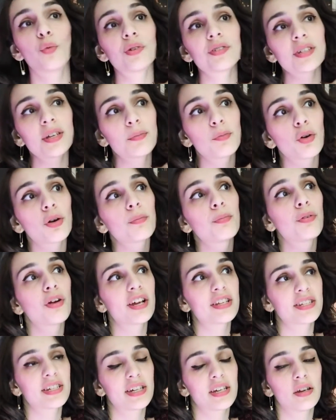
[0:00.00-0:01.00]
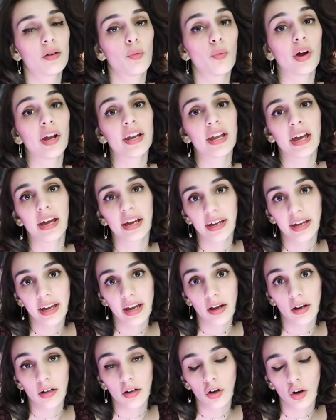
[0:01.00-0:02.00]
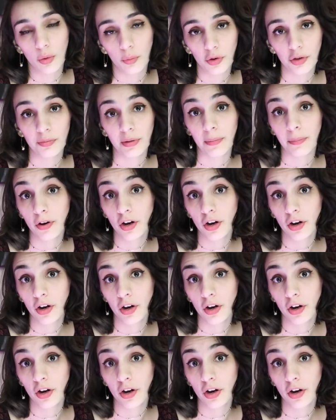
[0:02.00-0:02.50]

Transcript: Was I more present when hanging out out at home with my